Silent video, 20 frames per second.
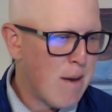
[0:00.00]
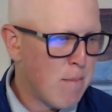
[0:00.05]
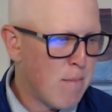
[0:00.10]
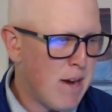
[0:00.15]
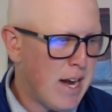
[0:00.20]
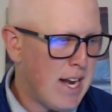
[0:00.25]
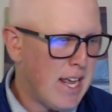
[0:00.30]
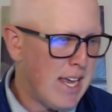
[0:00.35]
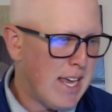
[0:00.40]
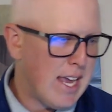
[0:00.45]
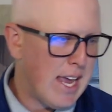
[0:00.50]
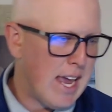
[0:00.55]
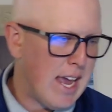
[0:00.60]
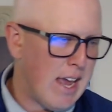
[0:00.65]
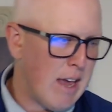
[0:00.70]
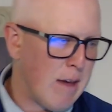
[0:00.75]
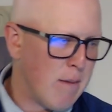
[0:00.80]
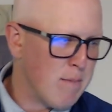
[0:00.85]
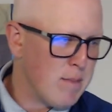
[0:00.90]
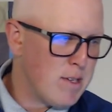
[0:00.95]
many
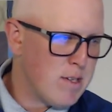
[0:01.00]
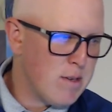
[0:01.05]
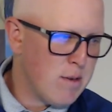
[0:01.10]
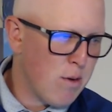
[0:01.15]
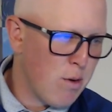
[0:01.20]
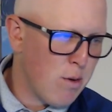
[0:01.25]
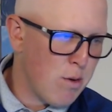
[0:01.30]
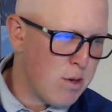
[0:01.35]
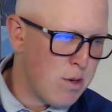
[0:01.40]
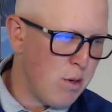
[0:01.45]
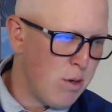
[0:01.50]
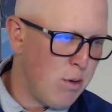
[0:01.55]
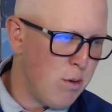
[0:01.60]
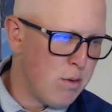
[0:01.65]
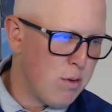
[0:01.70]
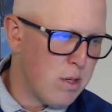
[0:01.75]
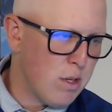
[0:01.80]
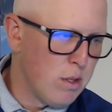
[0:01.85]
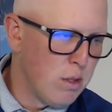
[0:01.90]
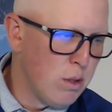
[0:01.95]
games, or to
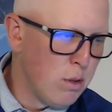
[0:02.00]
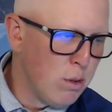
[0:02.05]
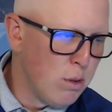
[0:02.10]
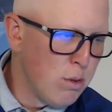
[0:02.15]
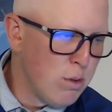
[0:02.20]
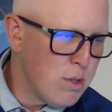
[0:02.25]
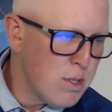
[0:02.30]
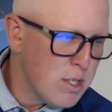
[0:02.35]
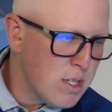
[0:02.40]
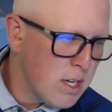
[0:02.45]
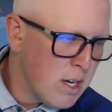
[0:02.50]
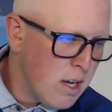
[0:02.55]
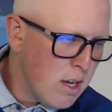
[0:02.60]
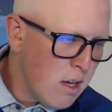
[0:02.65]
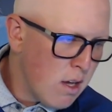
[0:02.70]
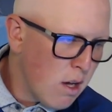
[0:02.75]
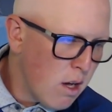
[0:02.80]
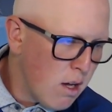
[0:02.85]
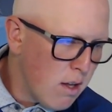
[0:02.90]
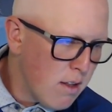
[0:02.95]
lose,
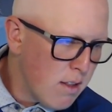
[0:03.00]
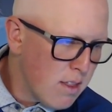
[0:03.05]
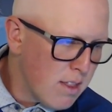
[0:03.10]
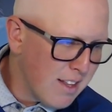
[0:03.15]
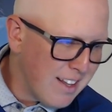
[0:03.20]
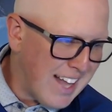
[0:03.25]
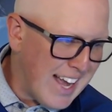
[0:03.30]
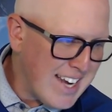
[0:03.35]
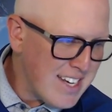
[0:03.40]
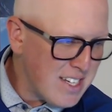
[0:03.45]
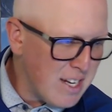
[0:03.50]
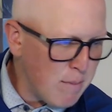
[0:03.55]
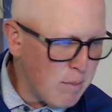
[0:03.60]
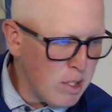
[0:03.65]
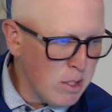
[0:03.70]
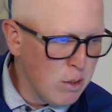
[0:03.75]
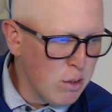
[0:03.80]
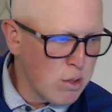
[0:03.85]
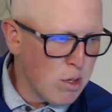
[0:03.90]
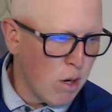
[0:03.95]
the last team to
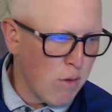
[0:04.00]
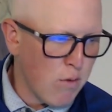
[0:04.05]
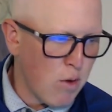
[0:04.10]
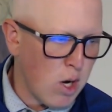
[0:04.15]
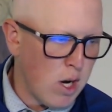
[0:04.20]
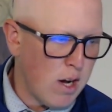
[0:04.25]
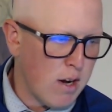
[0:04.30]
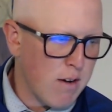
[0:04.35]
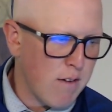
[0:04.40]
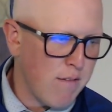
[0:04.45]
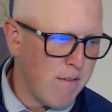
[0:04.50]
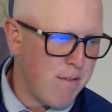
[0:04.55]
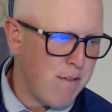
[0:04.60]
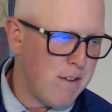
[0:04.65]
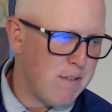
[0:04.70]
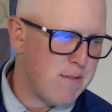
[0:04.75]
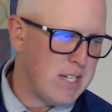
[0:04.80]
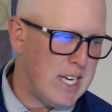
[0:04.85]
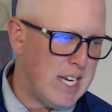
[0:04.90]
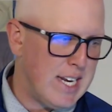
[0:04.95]
lose over
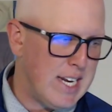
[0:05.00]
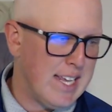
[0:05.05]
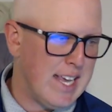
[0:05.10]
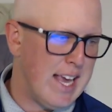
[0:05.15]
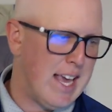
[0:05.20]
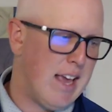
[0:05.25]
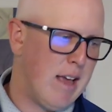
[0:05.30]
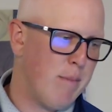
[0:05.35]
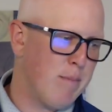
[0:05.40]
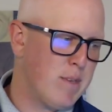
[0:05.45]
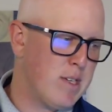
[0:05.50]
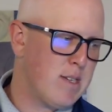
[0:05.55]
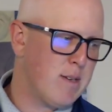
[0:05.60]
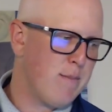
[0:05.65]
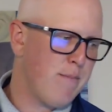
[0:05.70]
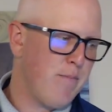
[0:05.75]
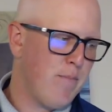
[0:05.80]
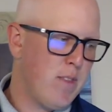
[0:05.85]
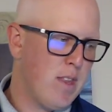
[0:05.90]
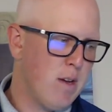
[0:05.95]
115 games
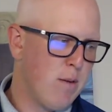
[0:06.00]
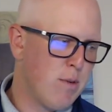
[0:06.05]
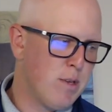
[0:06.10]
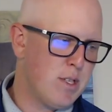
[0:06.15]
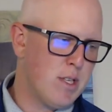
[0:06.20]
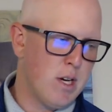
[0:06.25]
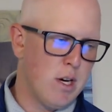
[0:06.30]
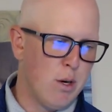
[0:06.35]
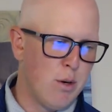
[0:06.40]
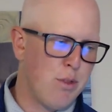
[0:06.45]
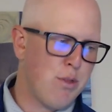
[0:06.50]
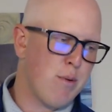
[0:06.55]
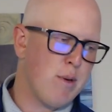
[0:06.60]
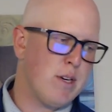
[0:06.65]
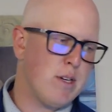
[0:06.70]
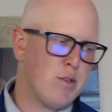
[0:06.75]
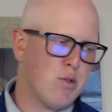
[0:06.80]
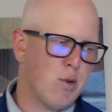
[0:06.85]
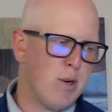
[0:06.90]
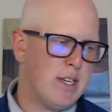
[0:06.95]
was the 03
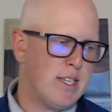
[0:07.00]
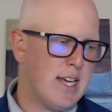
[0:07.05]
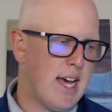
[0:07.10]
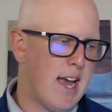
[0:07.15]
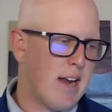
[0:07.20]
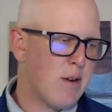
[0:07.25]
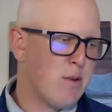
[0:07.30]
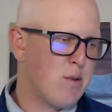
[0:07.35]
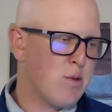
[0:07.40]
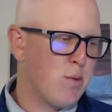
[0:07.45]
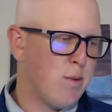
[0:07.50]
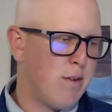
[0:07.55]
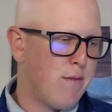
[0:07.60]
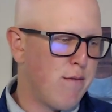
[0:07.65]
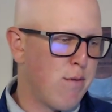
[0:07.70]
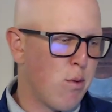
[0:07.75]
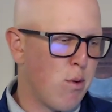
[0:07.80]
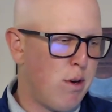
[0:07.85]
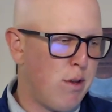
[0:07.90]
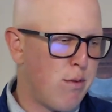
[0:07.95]
Detroit Tigers, who went
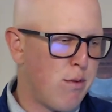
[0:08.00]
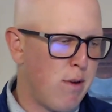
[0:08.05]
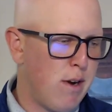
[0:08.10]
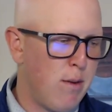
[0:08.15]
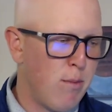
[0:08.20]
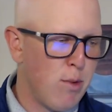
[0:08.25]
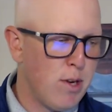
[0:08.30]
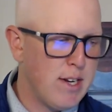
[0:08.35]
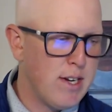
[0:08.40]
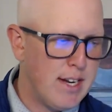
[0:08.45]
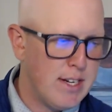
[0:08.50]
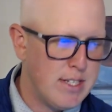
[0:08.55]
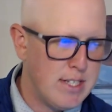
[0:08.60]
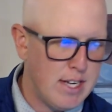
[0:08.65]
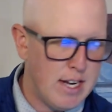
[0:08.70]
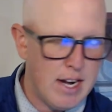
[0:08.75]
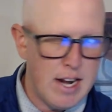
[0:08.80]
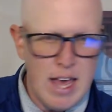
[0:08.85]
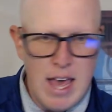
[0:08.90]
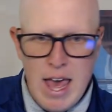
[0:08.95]
43 and
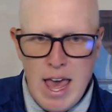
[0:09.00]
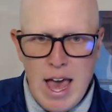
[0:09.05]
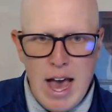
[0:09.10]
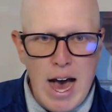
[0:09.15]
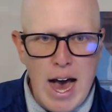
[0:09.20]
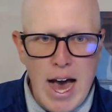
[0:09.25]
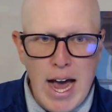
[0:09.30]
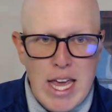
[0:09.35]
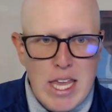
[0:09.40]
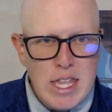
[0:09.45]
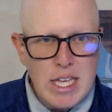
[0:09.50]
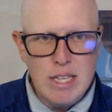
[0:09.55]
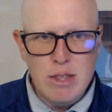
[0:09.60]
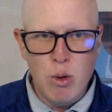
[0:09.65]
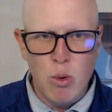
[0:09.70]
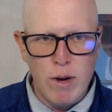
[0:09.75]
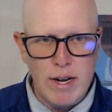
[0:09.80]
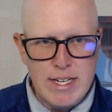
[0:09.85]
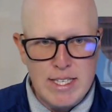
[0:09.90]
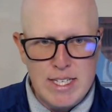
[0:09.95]
119. I think the
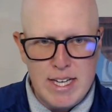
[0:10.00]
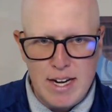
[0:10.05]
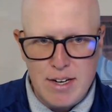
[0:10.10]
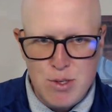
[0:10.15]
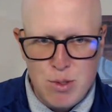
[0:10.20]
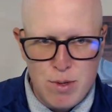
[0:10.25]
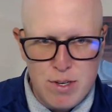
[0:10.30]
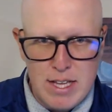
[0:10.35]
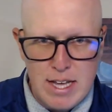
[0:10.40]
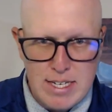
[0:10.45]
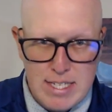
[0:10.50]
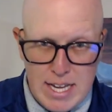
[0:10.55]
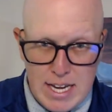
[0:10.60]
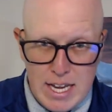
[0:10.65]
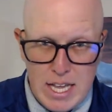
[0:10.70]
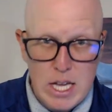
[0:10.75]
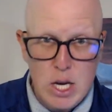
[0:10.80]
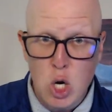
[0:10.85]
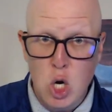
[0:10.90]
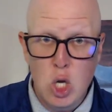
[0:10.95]
White Sox are in that.
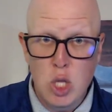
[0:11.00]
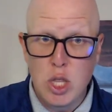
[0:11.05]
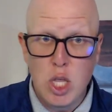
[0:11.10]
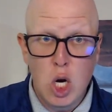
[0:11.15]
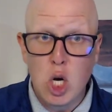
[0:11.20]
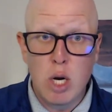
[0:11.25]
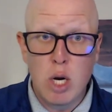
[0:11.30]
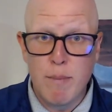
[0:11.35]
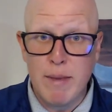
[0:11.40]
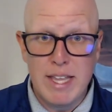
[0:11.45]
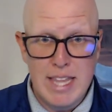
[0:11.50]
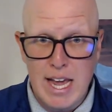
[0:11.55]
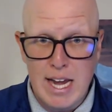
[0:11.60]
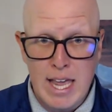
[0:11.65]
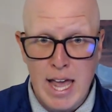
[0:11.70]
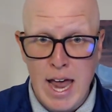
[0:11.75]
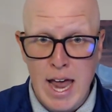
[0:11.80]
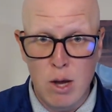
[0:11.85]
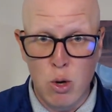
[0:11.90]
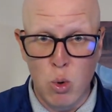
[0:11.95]
They're going to be in that
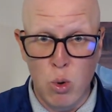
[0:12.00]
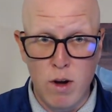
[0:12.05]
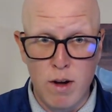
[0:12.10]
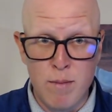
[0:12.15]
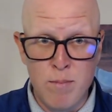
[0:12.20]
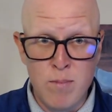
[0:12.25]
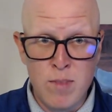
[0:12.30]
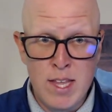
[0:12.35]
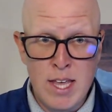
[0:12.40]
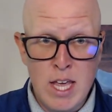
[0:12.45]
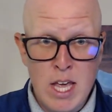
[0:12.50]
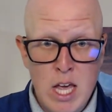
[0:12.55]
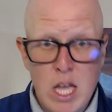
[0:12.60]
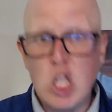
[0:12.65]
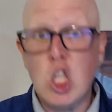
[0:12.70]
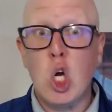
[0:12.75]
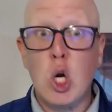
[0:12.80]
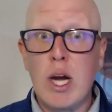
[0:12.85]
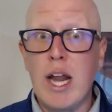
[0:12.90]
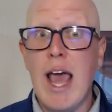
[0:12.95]
category.
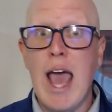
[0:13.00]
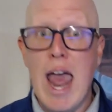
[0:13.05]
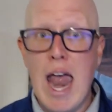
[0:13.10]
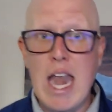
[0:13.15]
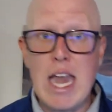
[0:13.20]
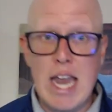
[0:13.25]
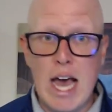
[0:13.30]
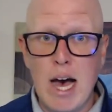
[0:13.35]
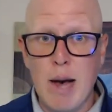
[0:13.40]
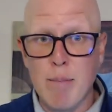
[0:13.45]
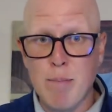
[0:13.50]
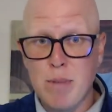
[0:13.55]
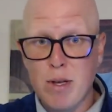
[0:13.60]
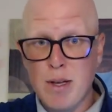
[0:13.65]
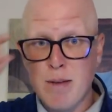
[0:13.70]
They're going to end up